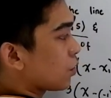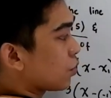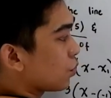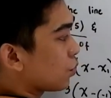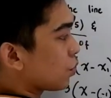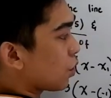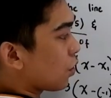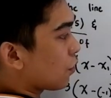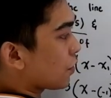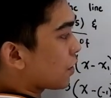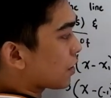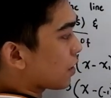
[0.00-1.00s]
2
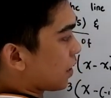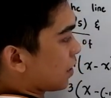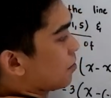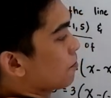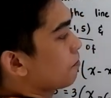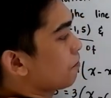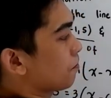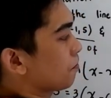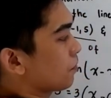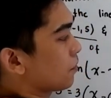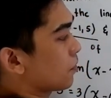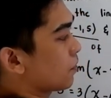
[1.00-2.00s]
over 3.
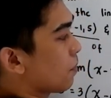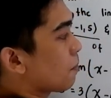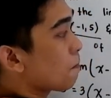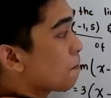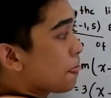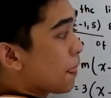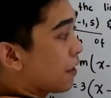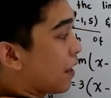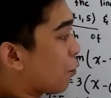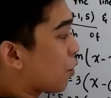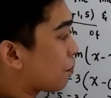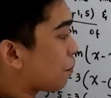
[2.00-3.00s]
And
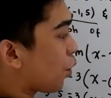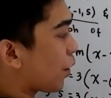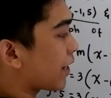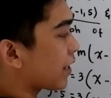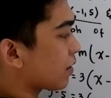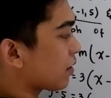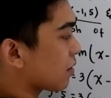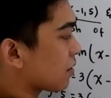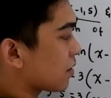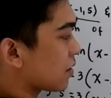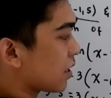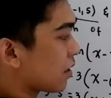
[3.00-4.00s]
our point is
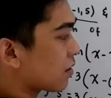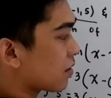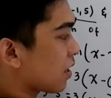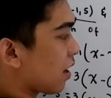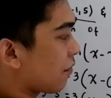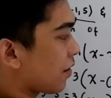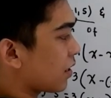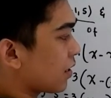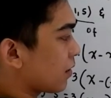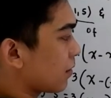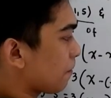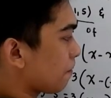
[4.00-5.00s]
6, 7,
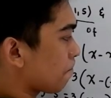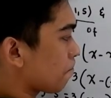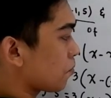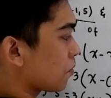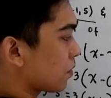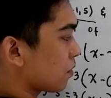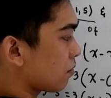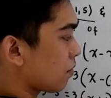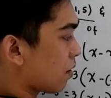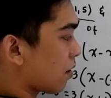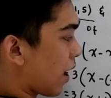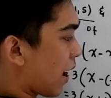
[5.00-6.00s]

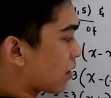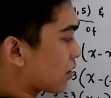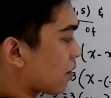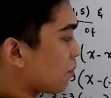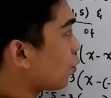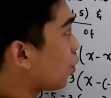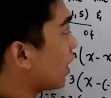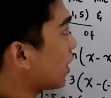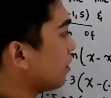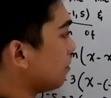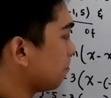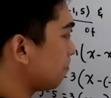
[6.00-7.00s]
x sub
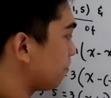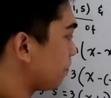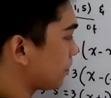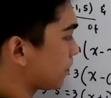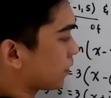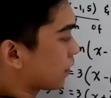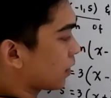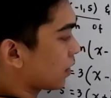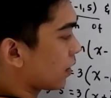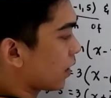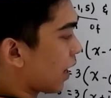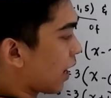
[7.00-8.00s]
1,
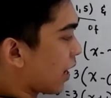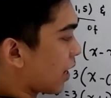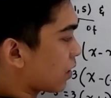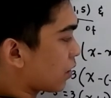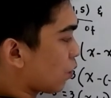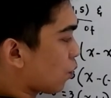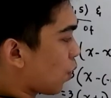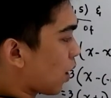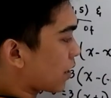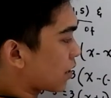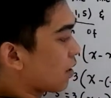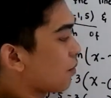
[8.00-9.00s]
and
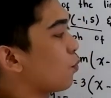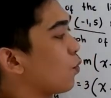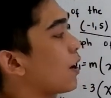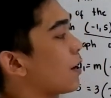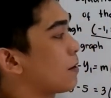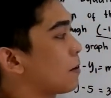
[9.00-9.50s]
y sub 1.